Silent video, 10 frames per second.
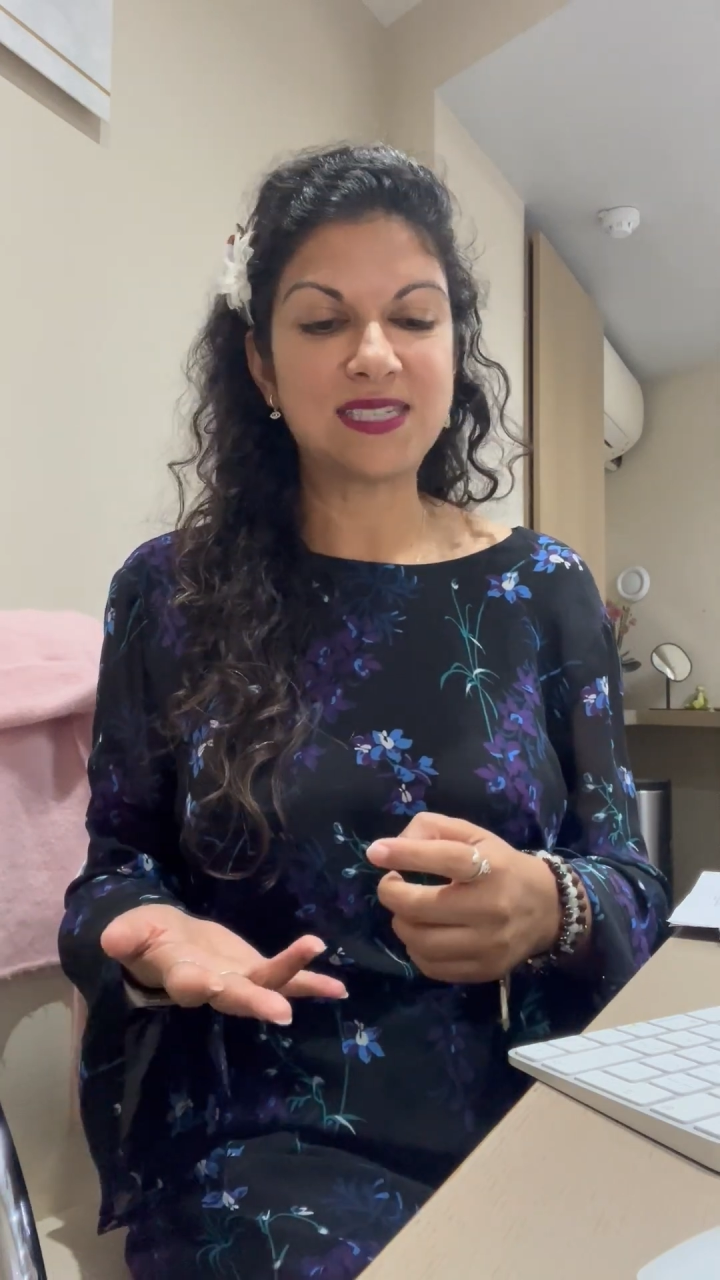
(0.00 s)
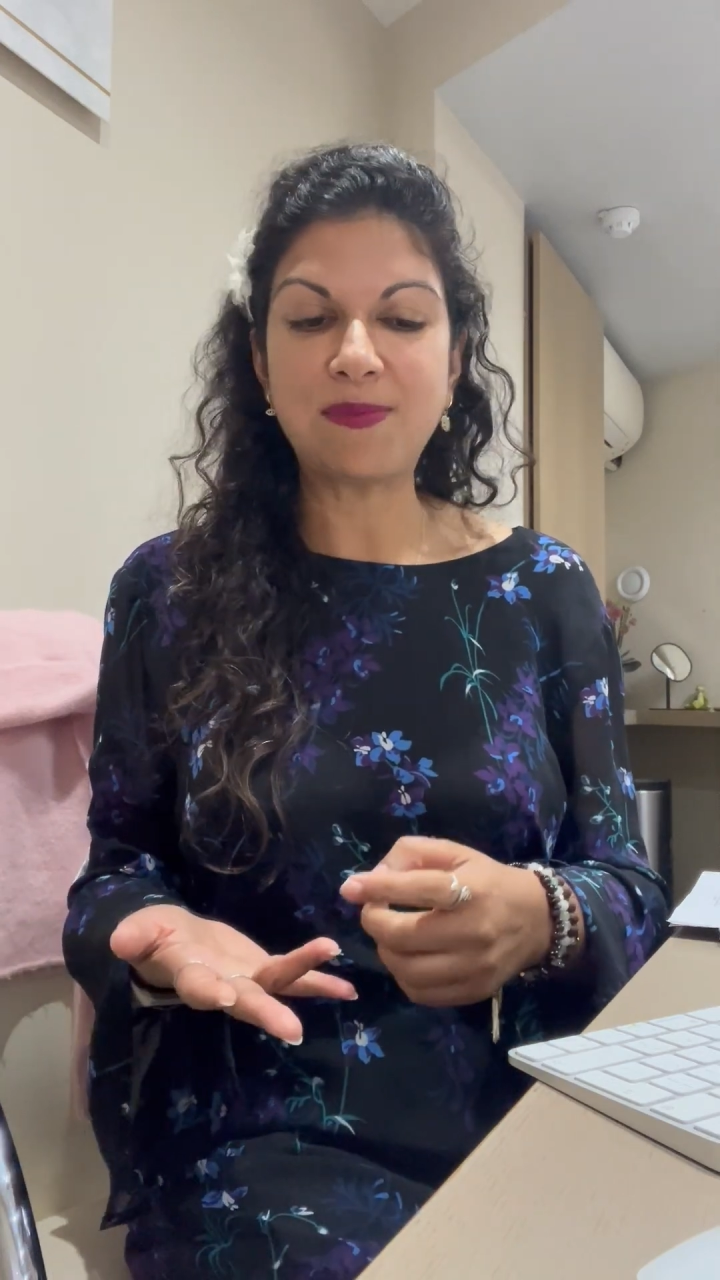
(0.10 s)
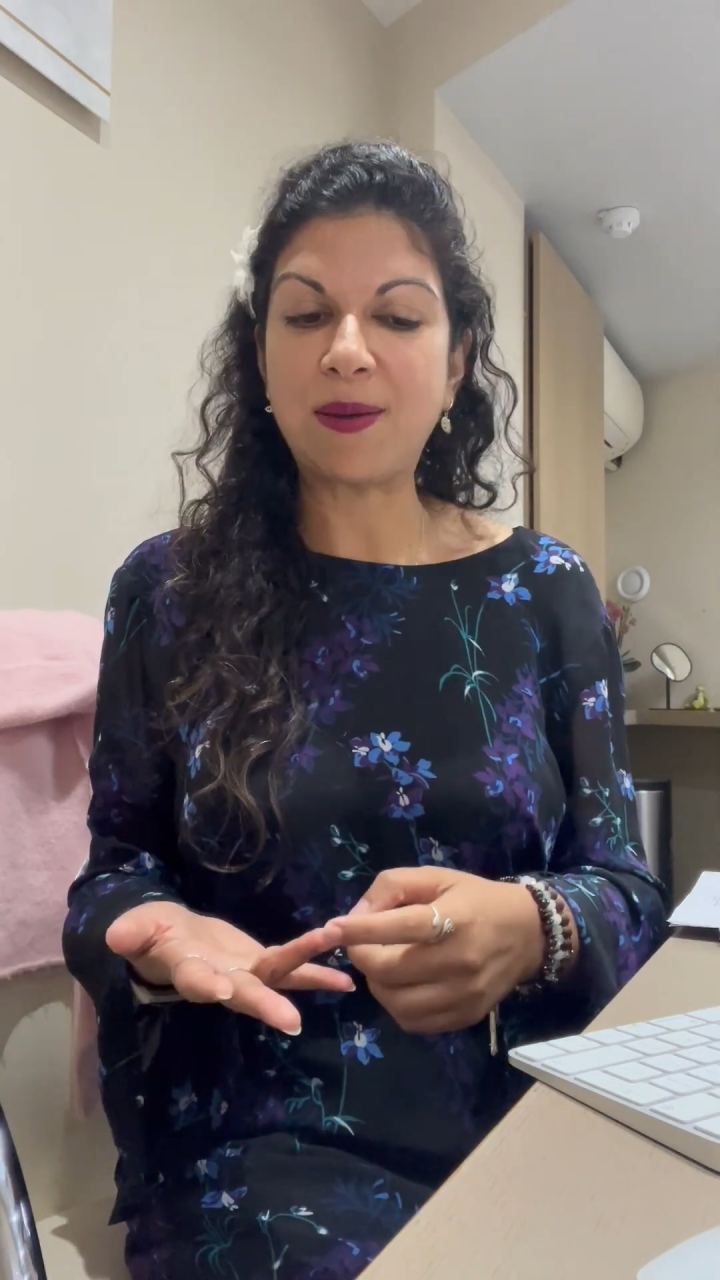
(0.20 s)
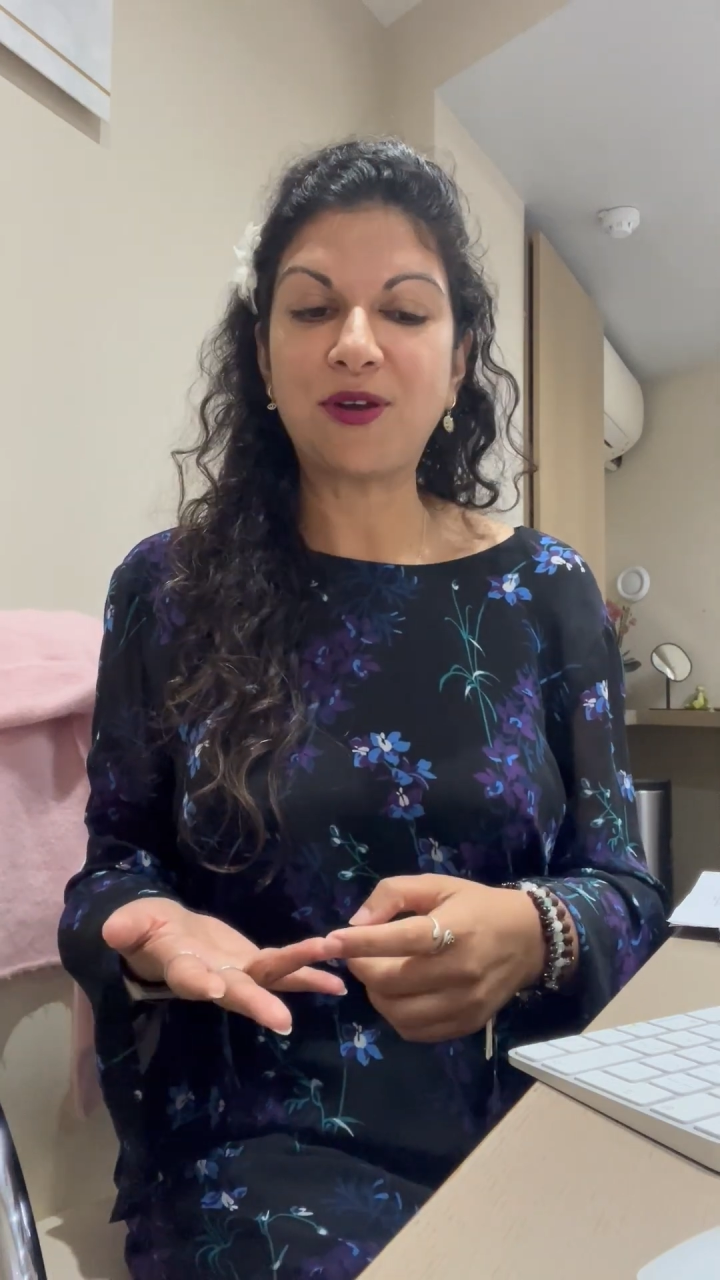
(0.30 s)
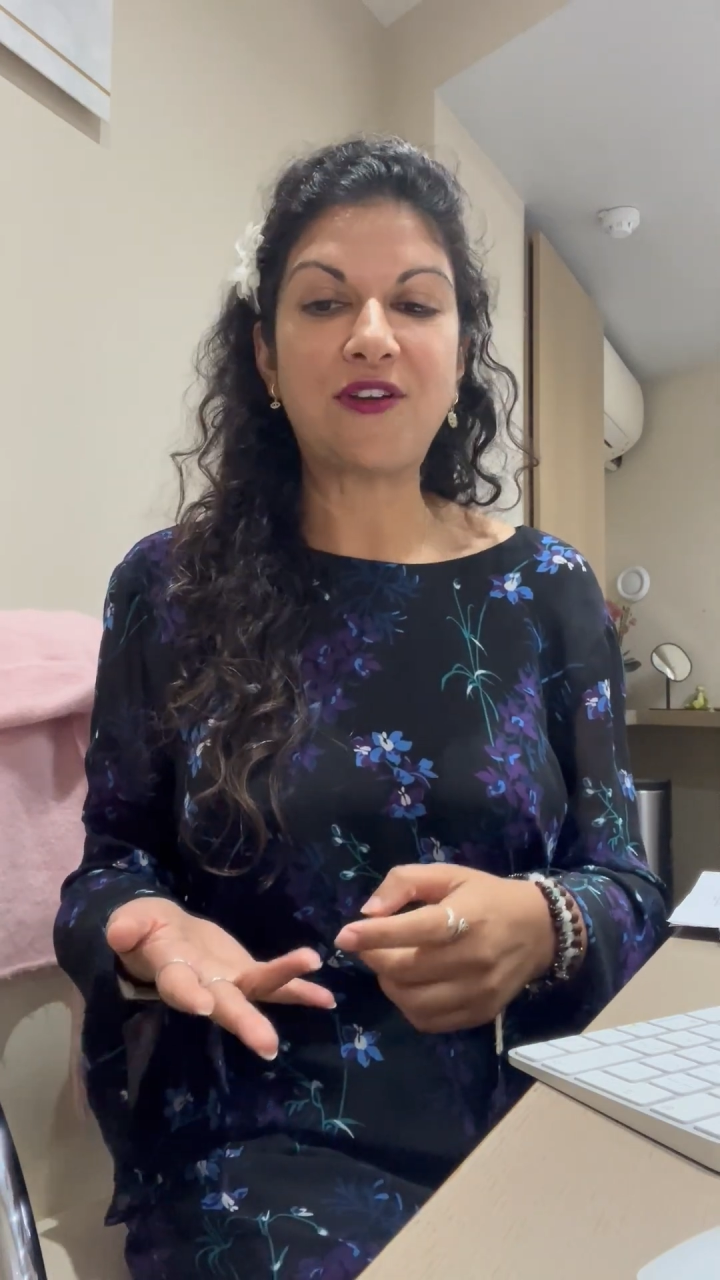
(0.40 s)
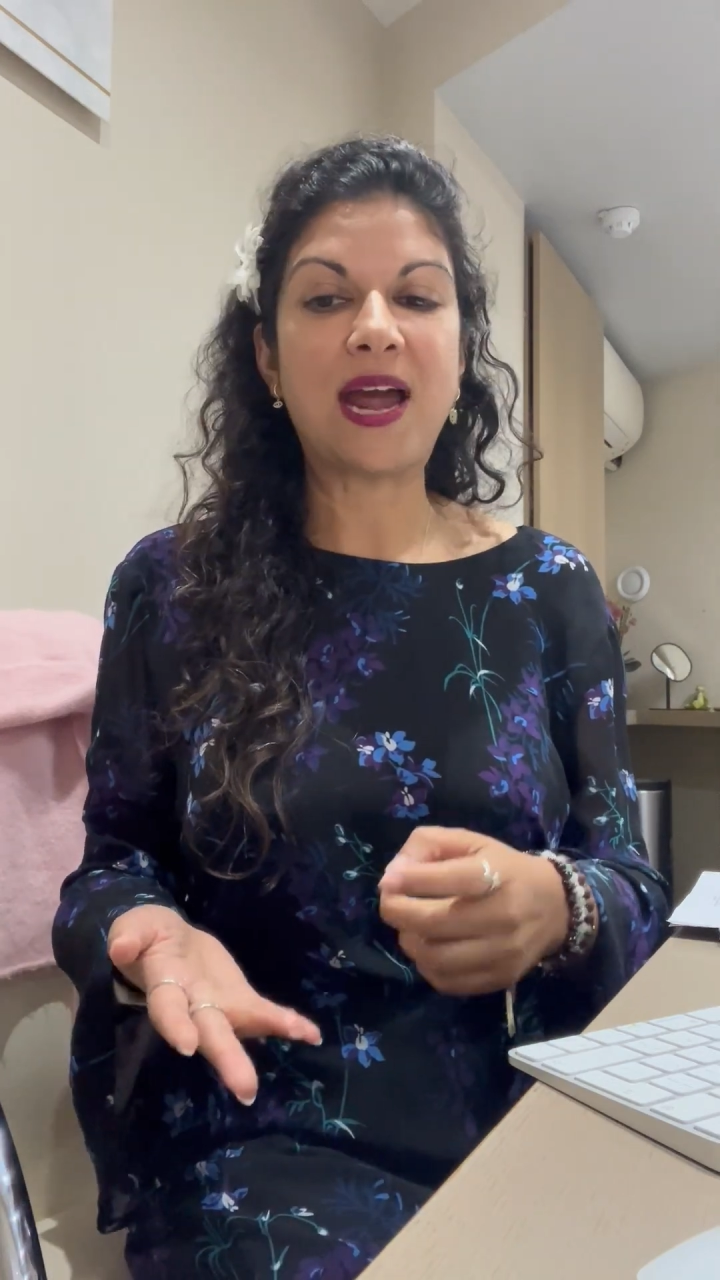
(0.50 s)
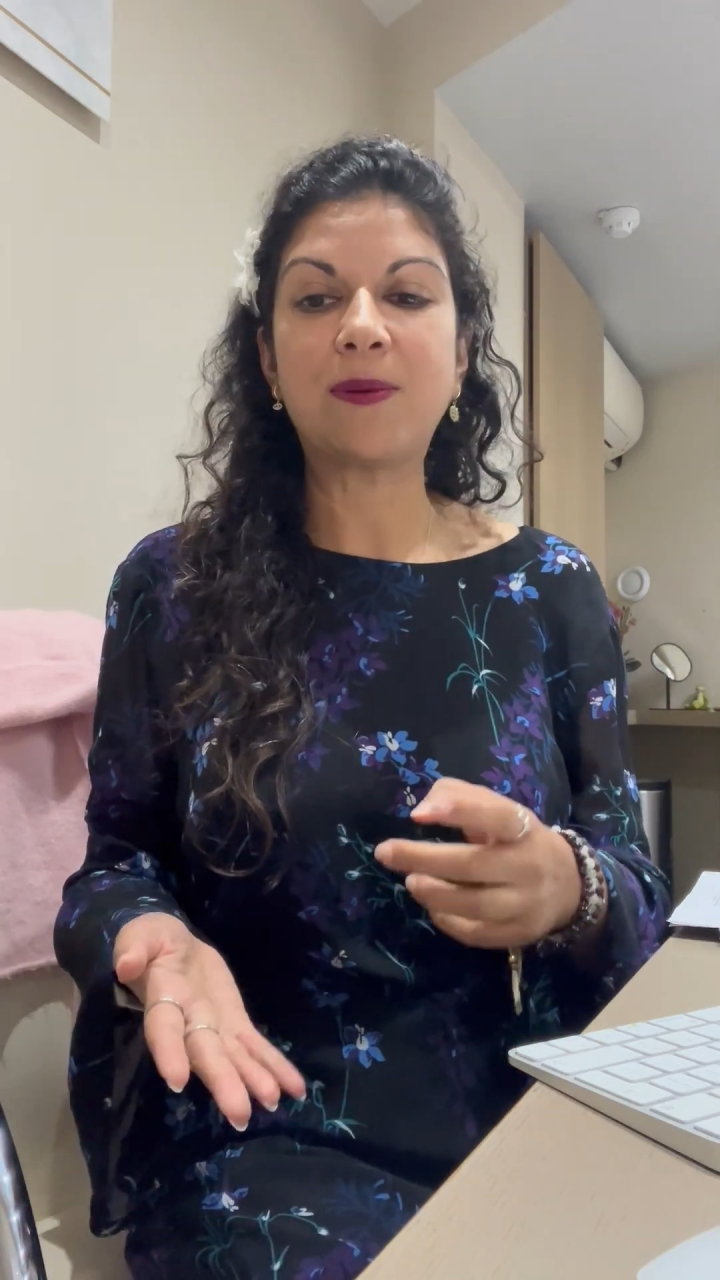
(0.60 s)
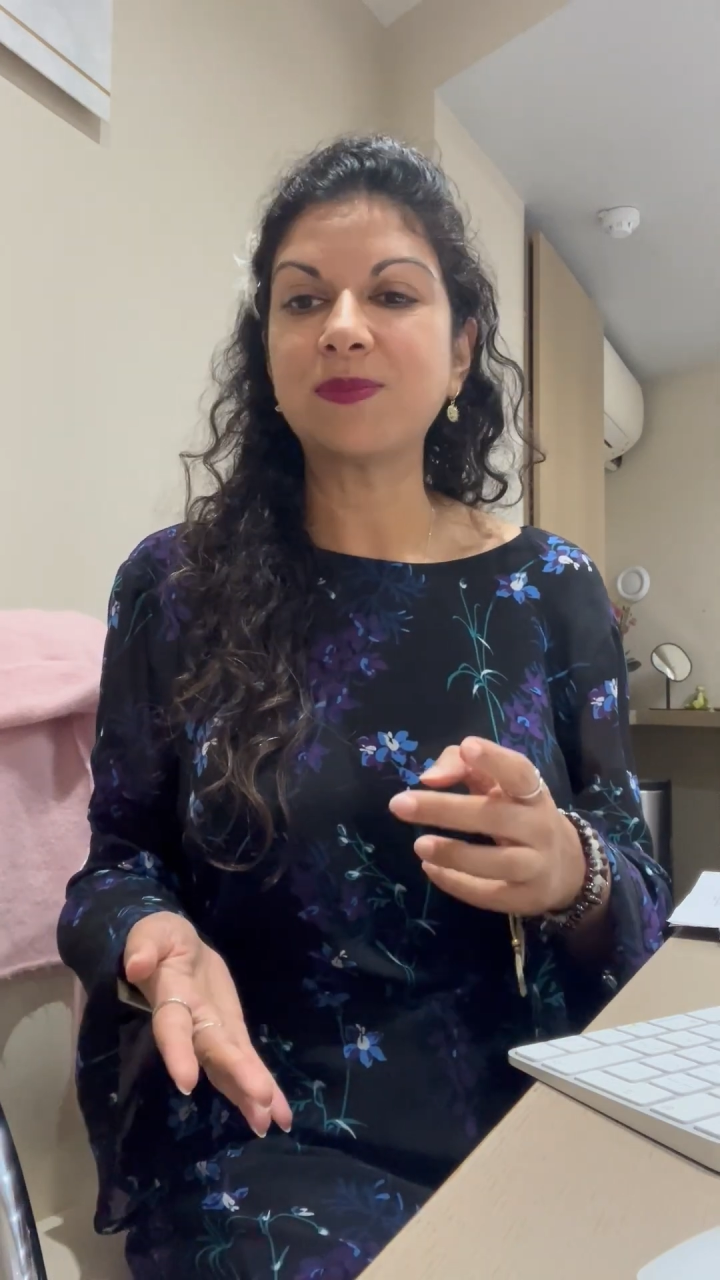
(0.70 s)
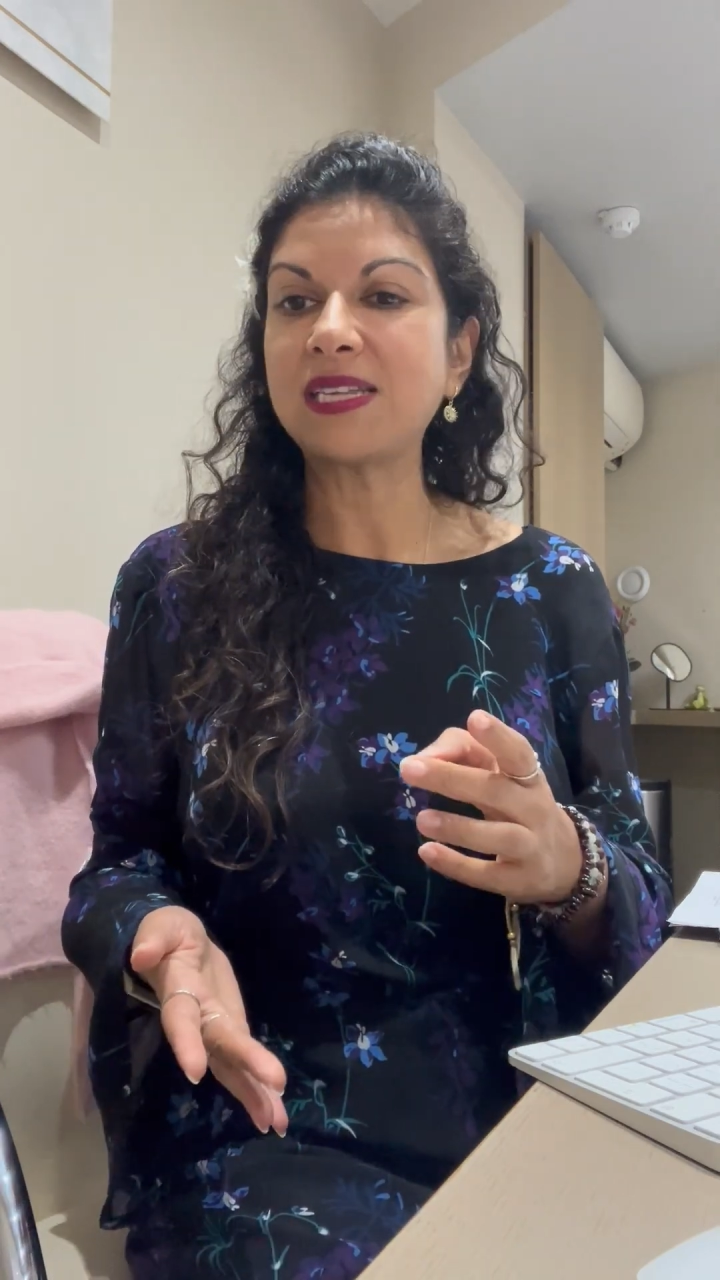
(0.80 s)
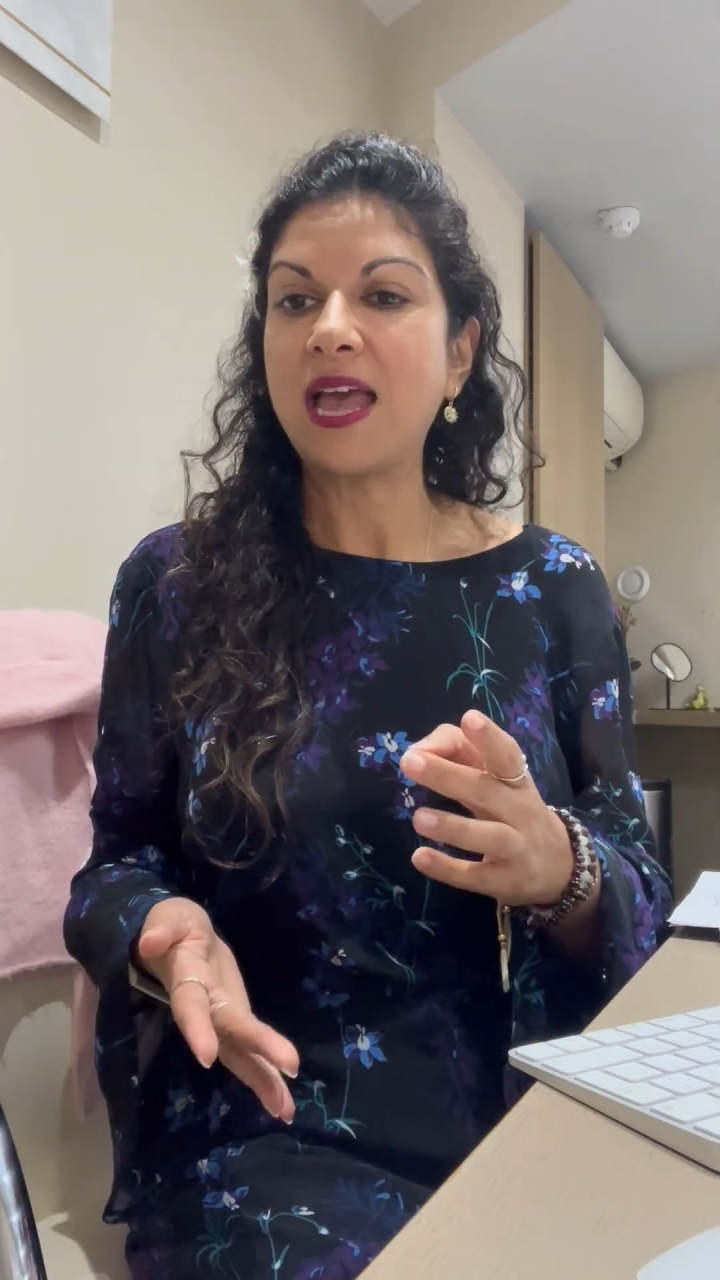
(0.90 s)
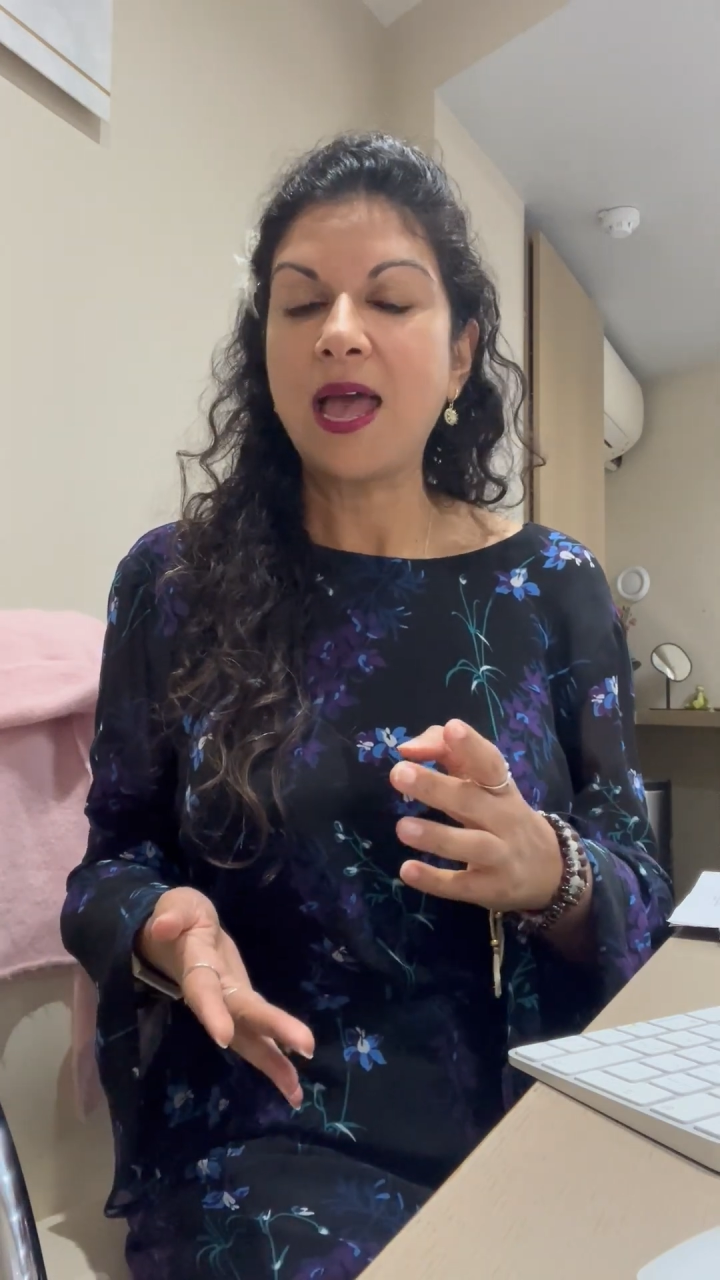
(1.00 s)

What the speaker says: mammograms,